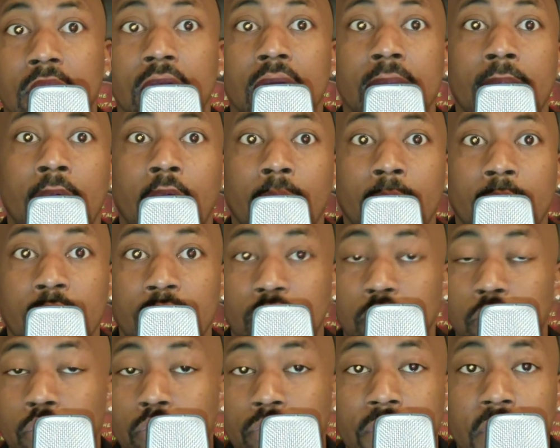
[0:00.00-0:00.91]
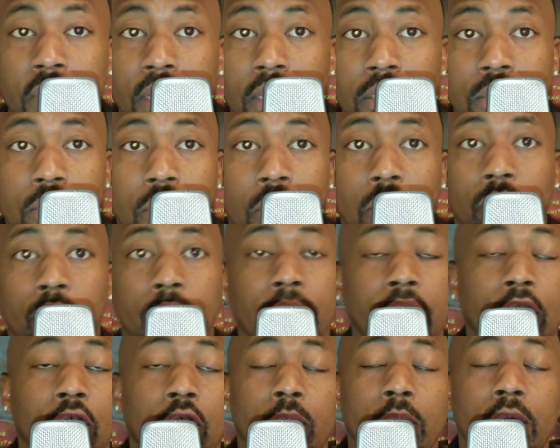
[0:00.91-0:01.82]
the Moment of Truth, Kenny Talk
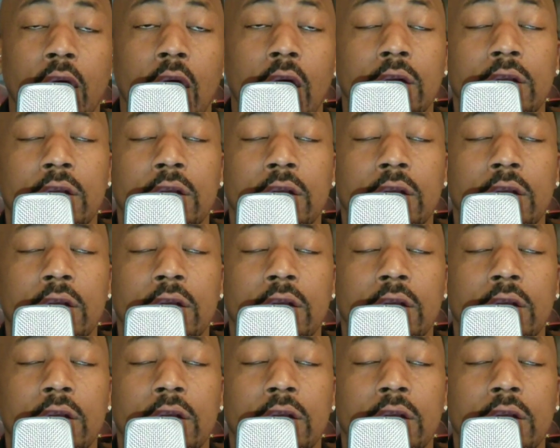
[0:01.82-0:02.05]
Radio. We are